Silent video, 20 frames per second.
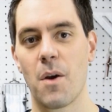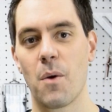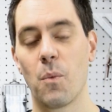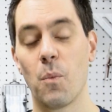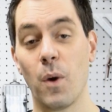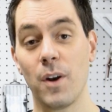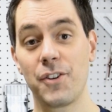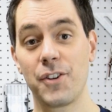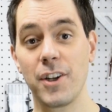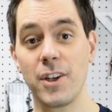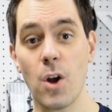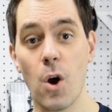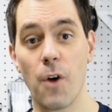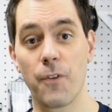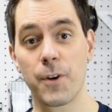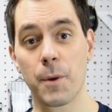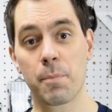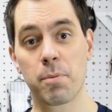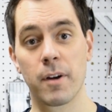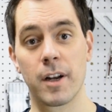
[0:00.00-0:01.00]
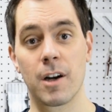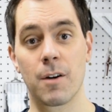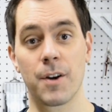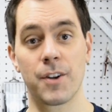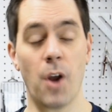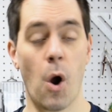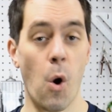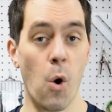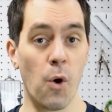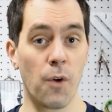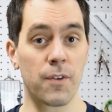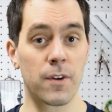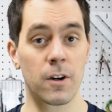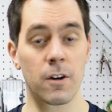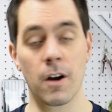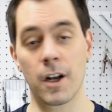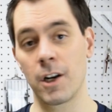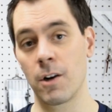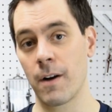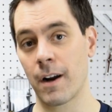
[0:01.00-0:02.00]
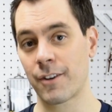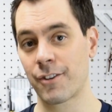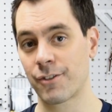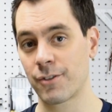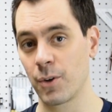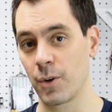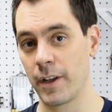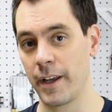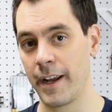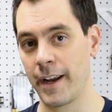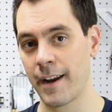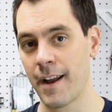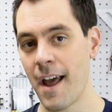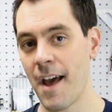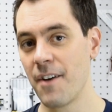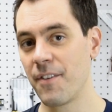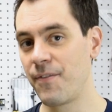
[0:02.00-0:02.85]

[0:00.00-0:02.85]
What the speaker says: Once you know if your printer is over or under extruding,